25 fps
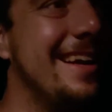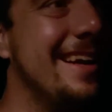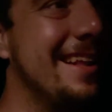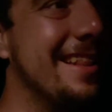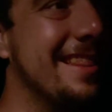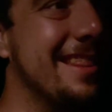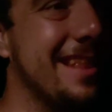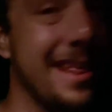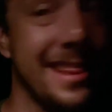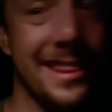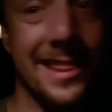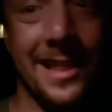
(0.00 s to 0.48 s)

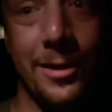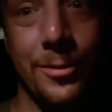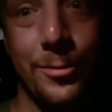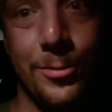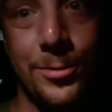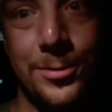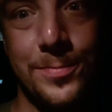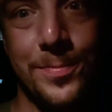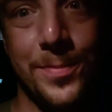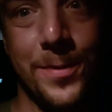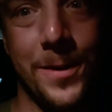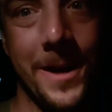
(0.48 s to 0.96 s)
Thought that
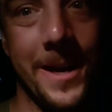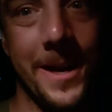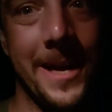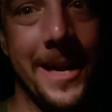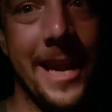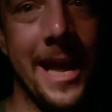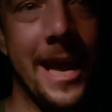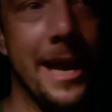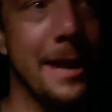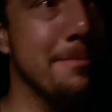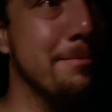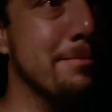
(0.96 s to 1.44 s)
was pretty
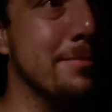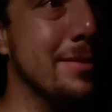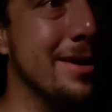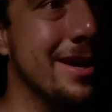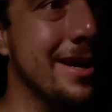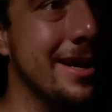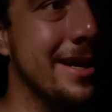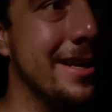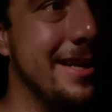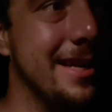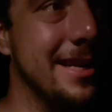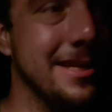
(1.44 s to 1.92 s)
damn
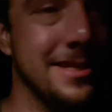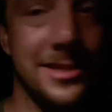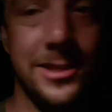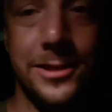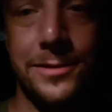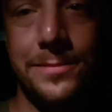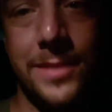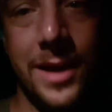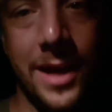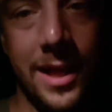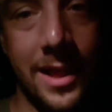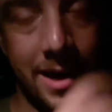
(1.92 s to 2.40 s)
good. That's 2
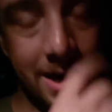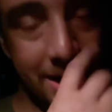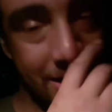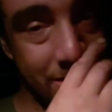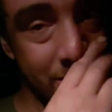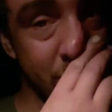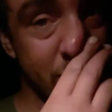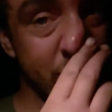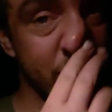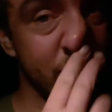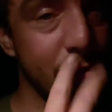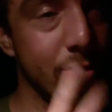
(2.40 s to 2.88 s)
mile an
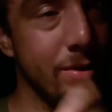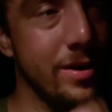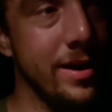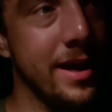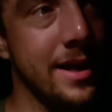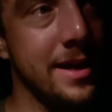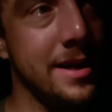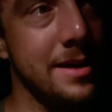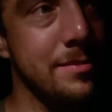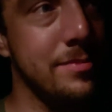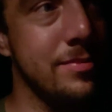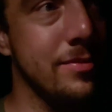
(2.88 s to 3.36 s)
hour over what I
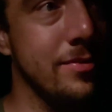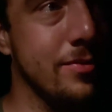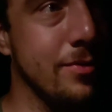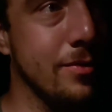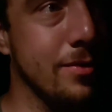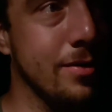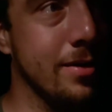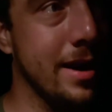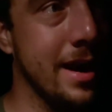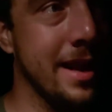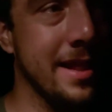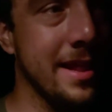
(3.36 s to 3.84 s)
did
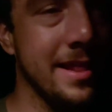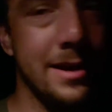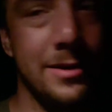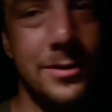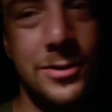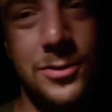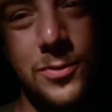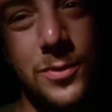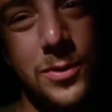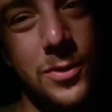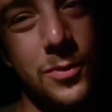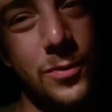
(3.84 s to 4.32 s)
before, and that
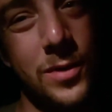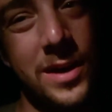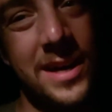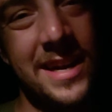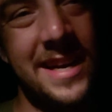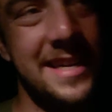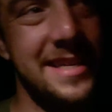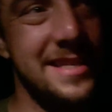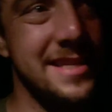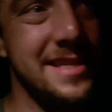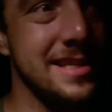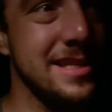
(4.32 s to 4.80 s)
was with a
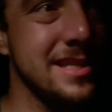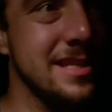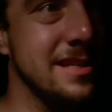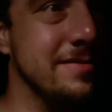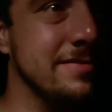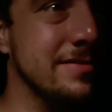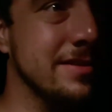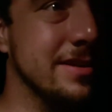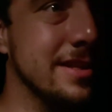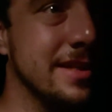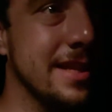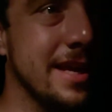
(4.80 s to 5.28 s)
1.8 60
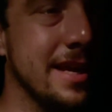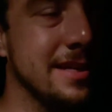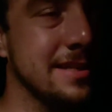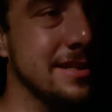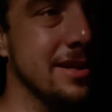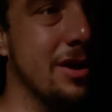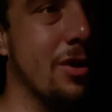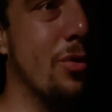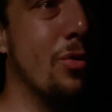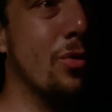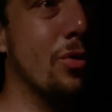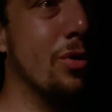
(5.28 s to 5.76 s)
foot. That is a
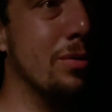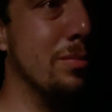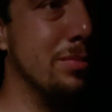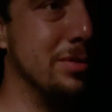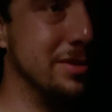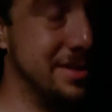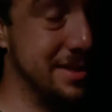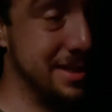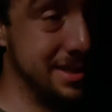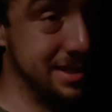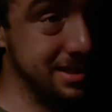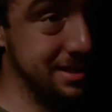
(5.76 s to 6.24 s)
horrible
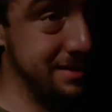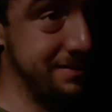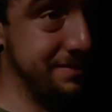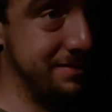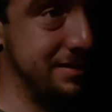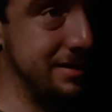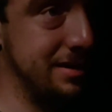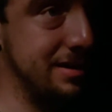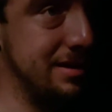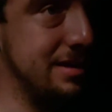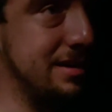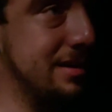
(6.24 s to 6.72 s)
60
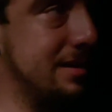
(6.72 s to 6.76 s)
foot.